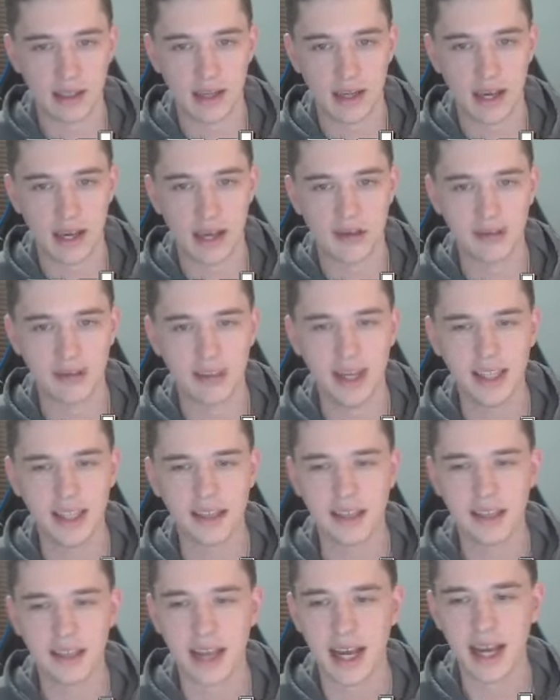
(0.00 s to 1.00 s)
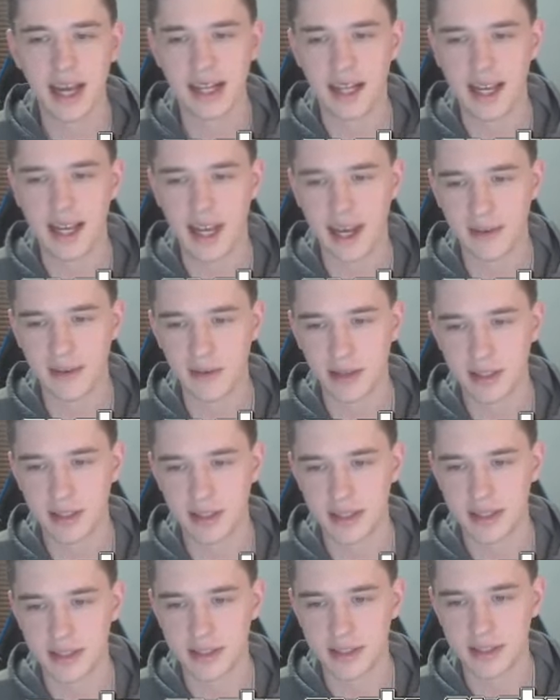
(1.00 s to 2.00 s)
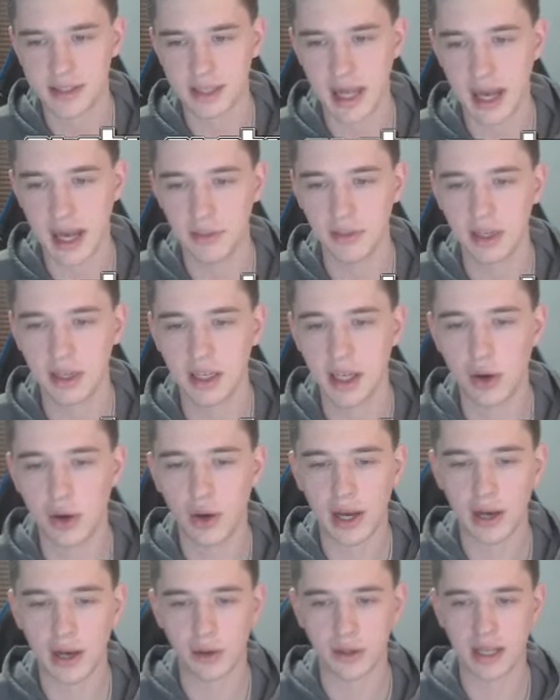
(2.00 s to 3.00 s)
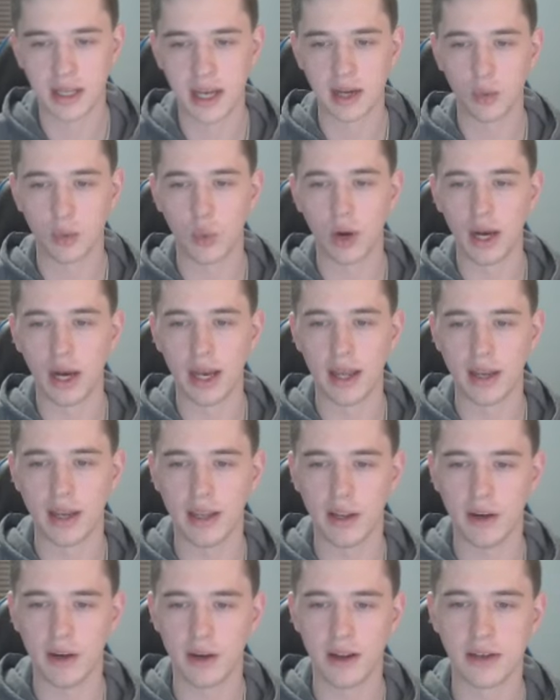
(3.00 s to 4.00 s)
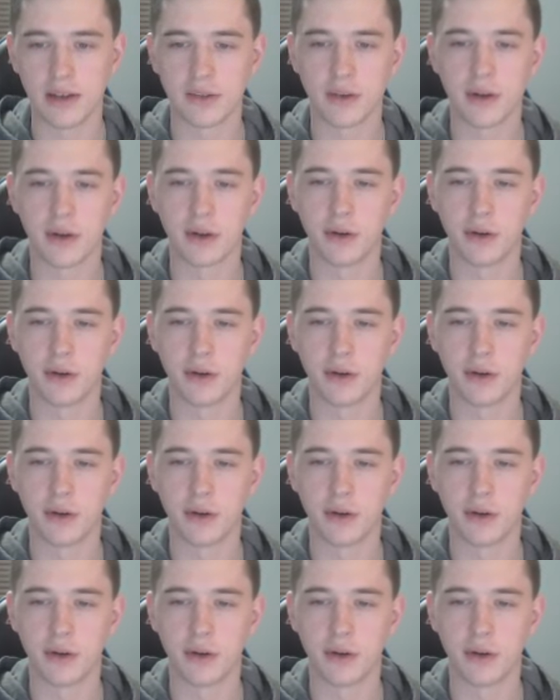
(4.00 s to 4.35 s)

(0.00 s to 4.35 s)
I don't like the line I have on this. I'm going to go out kind of wide here and turn